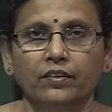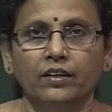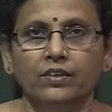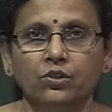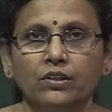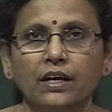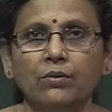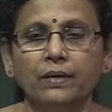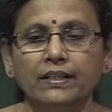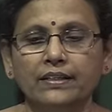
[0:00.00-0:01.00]
So, now
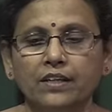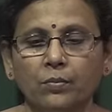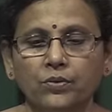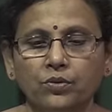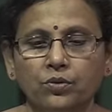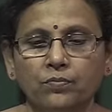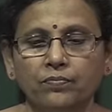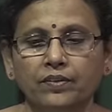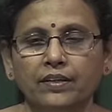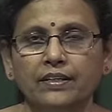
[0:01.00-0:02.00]
when it comes to
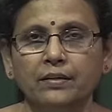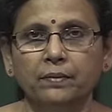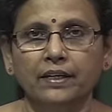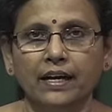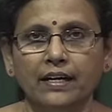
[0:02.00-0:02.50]
typical